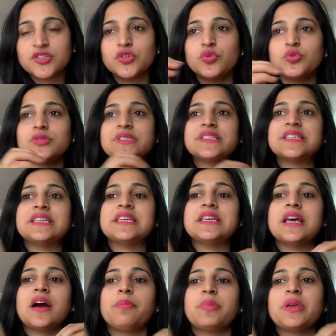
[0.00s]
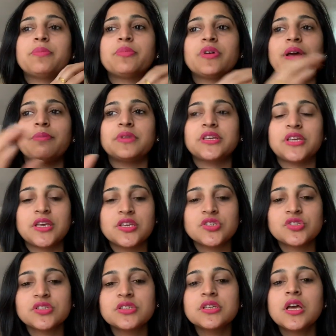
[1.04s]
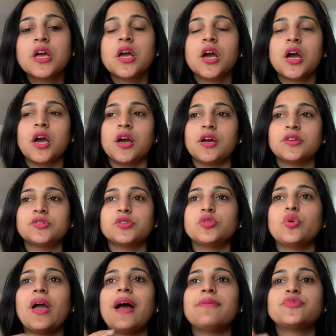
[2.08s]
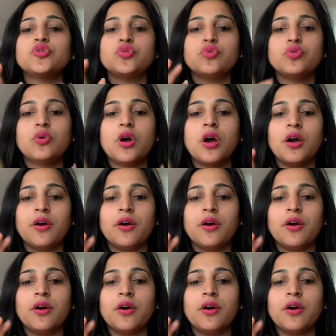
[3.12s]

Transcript: you will see a paper application. So you have to